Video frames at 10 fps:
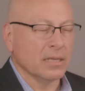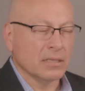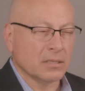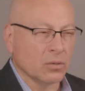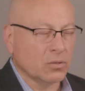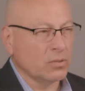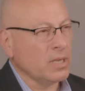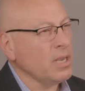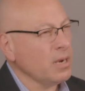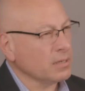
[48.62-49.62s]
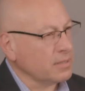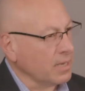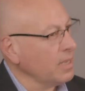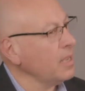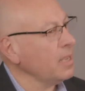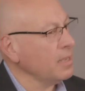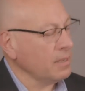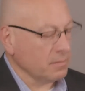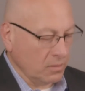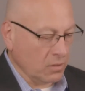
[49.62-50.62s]
So through the years, the key,
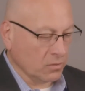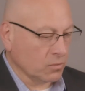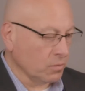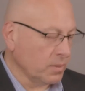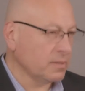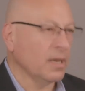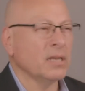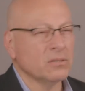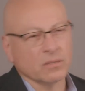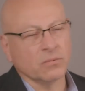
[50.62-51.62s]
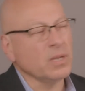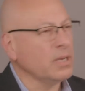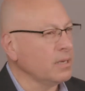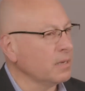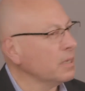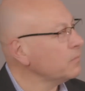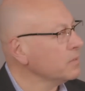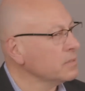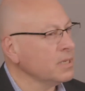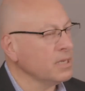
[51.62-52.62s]
you know, through investigations and reading and
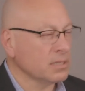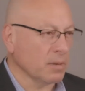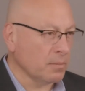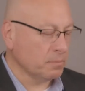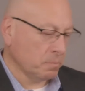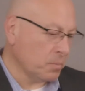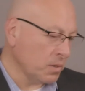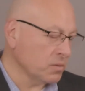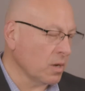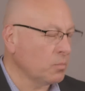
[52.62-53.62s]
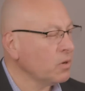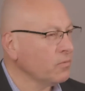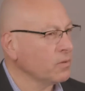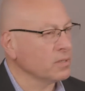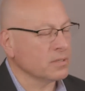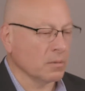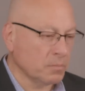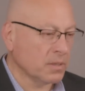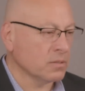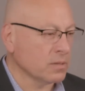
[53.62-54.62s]
different scenes, my personal preference and
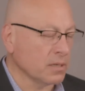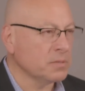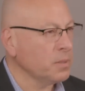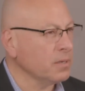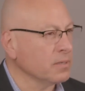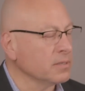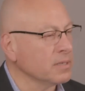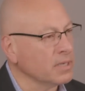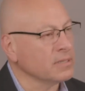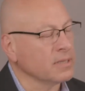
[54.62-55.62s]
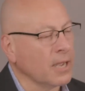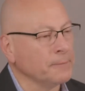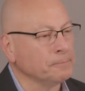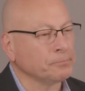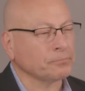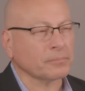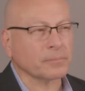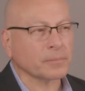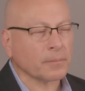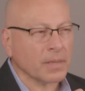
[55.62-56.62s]
personal experience is that
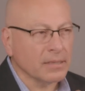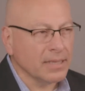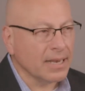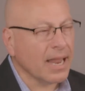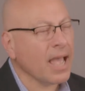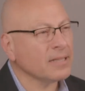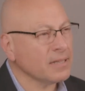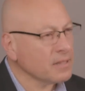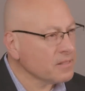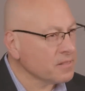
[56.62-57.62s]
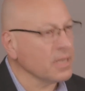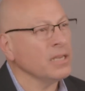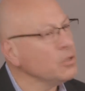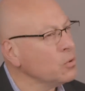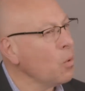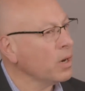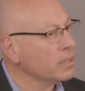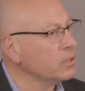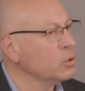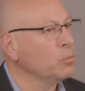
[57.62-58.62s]
the last thing you want to
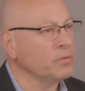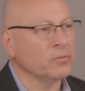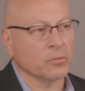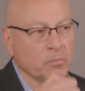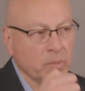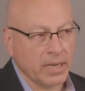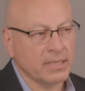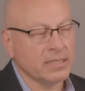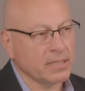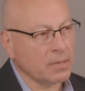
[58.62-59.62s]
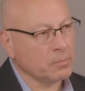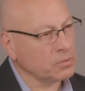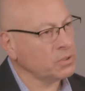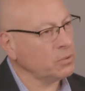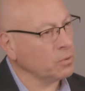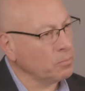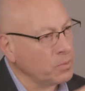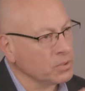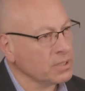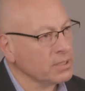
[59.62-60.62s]
do before placing that posterior
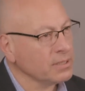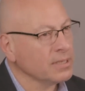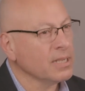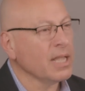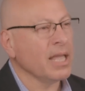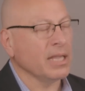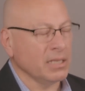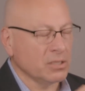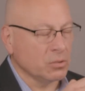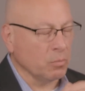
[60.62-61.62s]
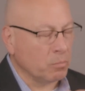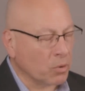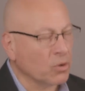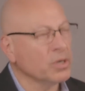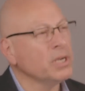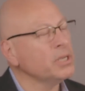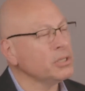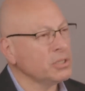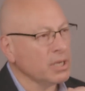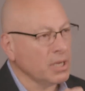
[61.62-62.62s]
composite is to
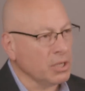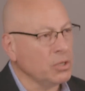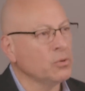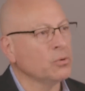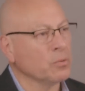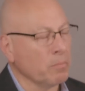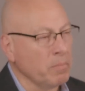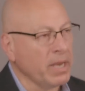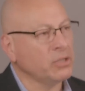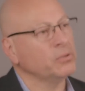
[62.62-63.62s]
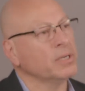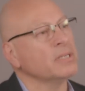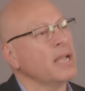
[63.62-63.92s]
burnish your matrix